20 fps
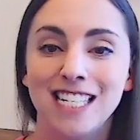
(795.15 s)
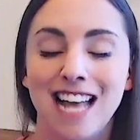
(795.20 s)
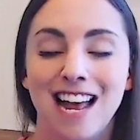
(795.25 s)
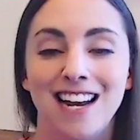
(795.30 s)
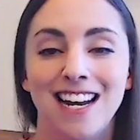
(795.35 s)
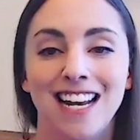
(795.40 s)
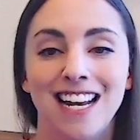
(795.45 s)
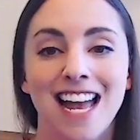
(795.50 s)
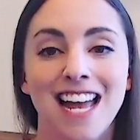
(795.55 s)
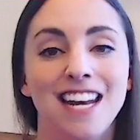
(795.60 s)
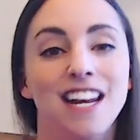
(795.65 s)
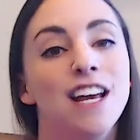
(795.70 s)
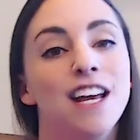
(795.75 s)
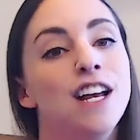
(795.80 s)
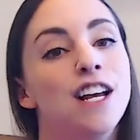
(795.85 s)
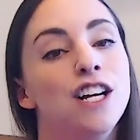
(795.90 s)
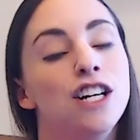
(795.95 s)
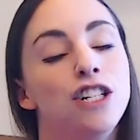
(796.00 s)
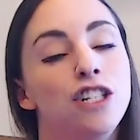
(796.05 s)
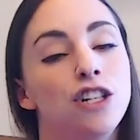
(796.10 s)
And again,
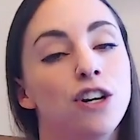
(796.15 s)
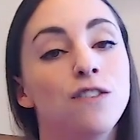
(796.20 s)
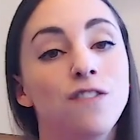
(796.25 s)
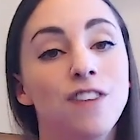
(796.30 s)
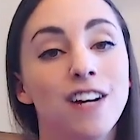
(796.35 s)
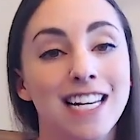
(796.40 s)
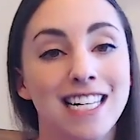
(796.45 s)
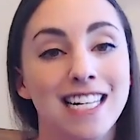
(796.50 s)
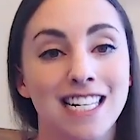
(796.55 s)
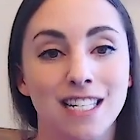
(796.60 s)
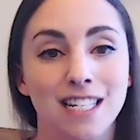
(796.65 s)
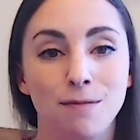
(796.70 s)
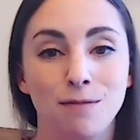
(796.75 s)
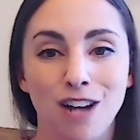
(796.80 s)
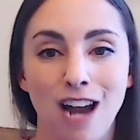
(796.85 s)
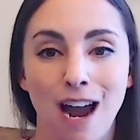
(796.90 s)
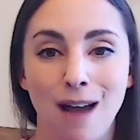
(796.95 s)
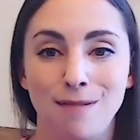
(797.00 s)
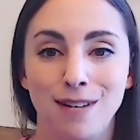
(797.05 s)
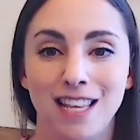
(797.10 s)
don't forget to
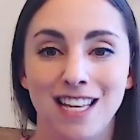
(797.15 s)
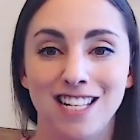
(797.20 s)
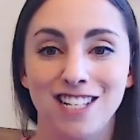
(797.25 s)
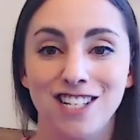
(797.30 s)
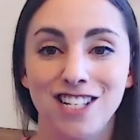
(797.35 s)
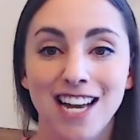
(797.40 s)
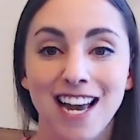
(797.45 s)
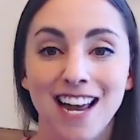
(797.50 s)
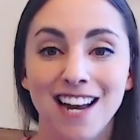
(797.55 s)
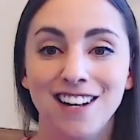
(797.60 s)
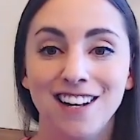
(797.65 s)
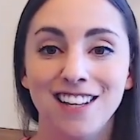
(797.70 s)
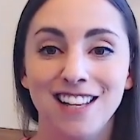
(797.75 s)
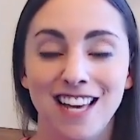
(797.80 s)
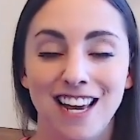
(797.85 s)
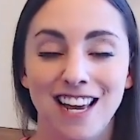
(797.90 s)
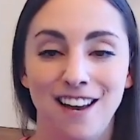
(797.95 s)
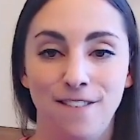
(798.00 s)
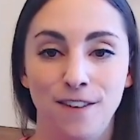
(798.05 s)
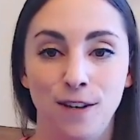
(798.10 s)
subscribe to this channel
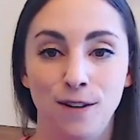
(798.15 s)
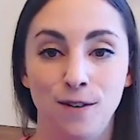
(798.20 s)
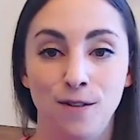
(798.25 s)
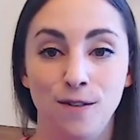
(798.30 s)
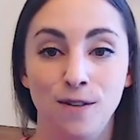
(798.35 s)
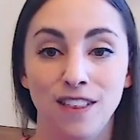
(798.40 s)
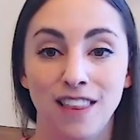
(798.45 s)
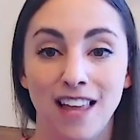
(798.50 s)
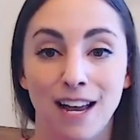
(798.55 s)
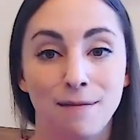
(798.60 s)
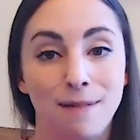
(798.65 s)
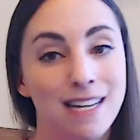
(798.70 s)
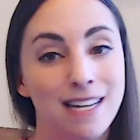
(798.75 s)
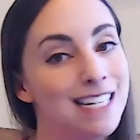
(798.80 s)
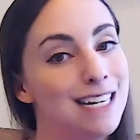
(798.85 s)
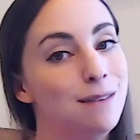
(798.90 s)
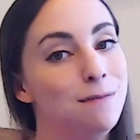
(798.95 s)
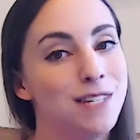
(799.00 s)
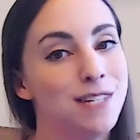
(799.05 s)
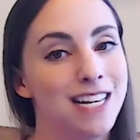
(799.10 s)
if you like my
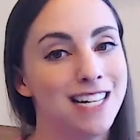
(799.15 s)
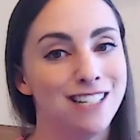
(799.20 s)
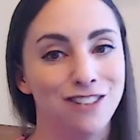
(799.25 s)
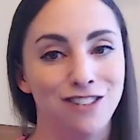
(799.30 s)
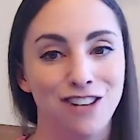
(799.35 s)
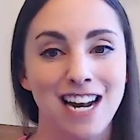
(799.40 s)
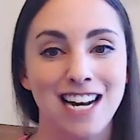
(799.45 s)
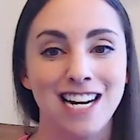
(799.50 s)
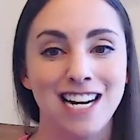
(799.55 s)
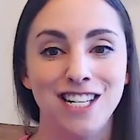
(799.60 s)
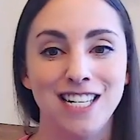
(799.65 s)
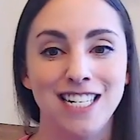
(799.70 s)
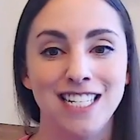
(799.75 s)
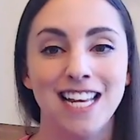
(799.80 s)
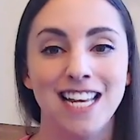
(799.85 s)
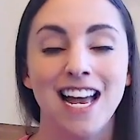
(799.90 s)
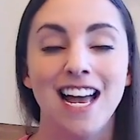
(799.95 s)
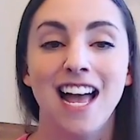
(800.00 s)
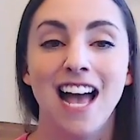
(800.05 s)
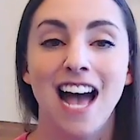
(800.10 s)
tips and strategies.
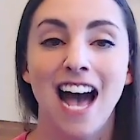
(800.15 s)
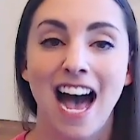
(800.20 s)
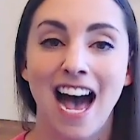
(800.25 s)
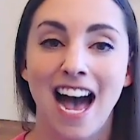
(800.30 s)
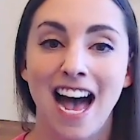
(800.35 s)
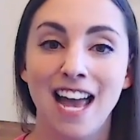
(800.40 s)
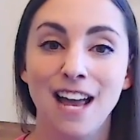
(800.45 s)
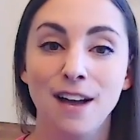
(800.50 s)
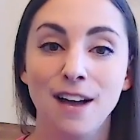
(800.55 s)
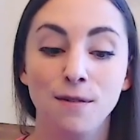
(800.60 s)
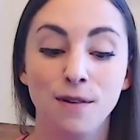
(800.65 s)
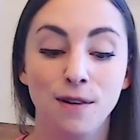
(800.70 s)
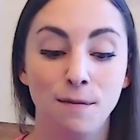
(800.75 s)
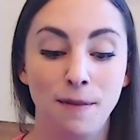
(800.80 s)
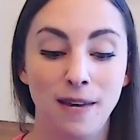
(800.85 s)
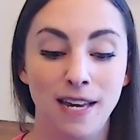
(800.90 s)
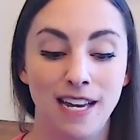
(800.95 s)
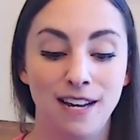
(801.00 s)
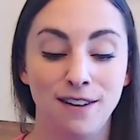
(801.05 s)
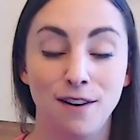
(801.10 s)
I will
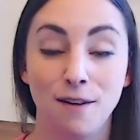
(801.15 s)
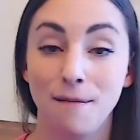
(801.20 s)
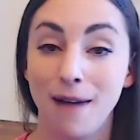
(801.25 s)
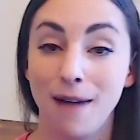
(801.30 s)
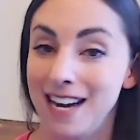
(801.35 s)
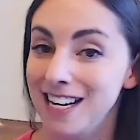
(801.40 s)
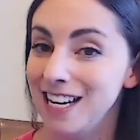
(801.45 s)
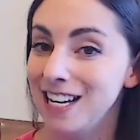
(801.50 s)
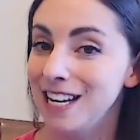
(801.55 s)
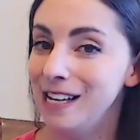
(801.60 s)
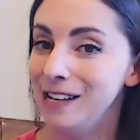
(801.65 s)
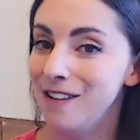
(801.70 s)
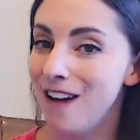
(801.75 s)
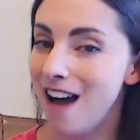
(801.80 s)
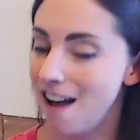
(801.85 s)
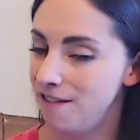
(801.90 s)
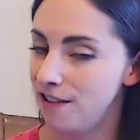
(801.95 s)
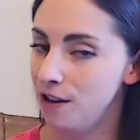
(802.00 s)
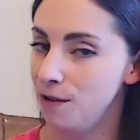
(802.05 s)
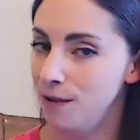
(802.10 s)
be reminding you
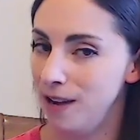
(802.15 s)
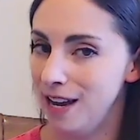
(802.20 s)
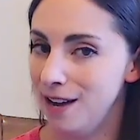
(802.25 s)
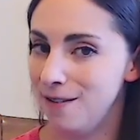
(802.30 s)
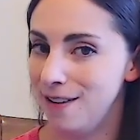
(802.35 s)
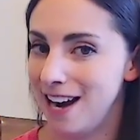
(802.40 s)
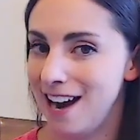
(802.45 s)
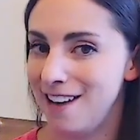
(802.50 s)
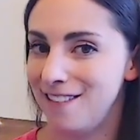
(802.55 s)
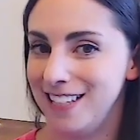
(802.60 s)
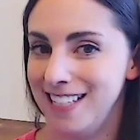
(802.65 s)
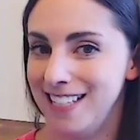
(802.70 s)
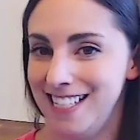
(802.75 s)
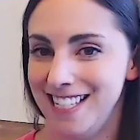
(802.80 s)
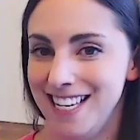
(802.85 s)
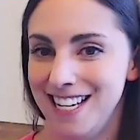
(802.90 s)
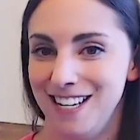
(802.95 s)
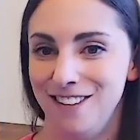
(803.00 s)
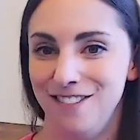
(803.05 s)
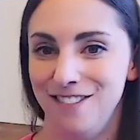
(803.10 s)
every week when I release
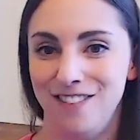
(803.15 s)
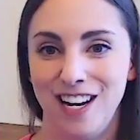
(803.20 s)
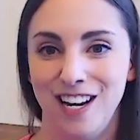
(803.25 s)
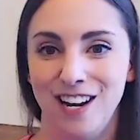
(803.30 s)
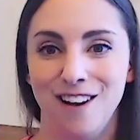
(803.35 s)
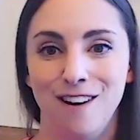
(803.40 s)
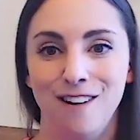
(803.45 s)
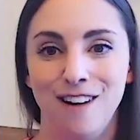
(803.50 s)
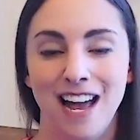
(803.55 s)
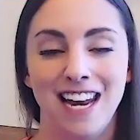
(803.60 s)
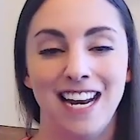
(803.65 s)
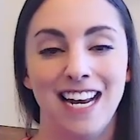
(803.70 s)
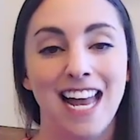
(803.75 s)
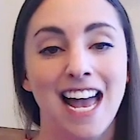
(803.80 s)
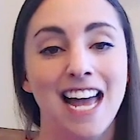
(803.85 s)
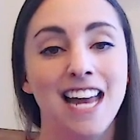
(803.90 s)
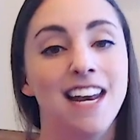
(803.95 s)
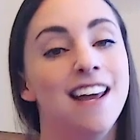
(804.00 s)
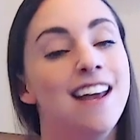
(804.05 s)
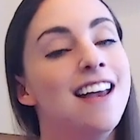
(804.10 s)
a new video. And
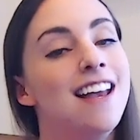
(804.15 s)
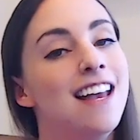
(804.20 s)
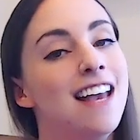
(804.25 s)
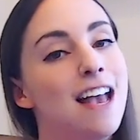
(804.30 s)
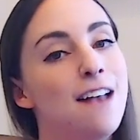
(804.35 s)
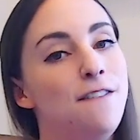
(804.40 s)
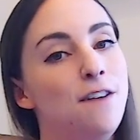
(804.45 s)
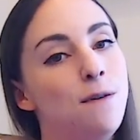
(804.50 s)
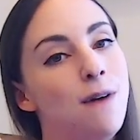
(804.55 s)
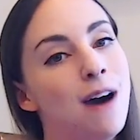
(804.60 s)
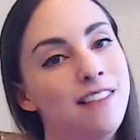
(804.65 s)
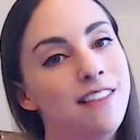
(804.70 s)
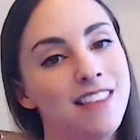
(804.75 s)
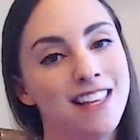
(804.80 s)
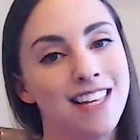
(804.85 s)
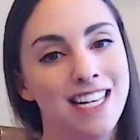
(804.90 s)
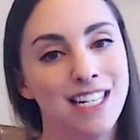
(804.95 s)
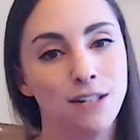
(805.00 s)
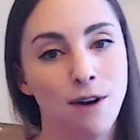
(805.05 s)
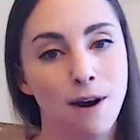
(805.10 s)
again, if you want the
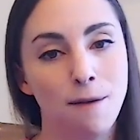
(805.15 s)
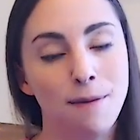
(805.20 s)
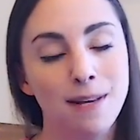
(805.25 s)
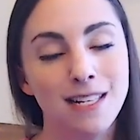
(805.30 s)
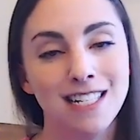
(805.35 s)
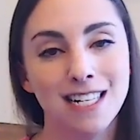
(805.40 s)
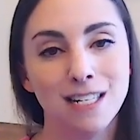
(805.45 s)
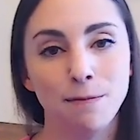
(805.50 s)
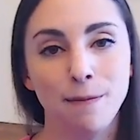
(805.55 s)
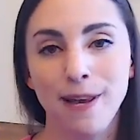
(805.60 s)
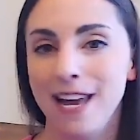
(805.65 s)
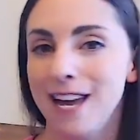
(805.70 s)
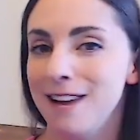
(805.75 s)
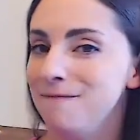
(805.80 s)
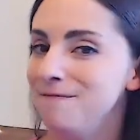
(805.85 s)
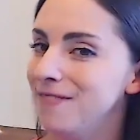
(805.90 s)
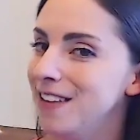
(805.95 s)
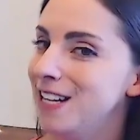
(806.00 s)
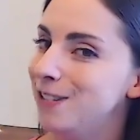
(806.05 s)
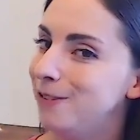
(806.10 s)
link to our business plan,
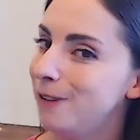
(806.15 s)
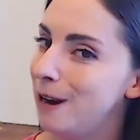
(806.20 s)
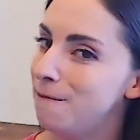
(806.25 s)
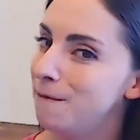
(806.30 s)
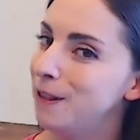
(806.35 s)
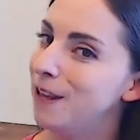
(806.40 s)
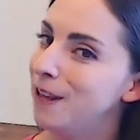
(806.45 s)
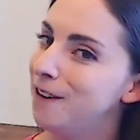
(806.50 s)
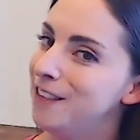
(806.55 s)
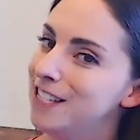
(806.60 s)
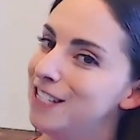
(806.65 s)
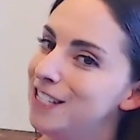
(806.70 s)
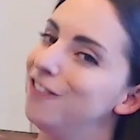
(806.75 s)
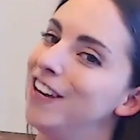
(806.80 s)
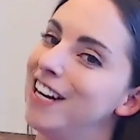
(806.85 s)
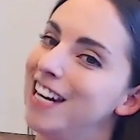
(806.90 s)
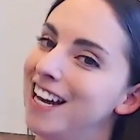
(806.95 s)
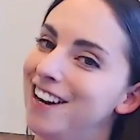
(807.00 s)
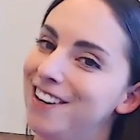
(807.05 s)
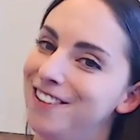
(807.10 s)
it's right below this
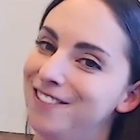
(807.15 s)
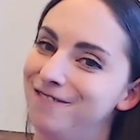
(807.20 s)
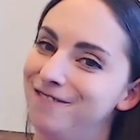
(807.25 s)
video.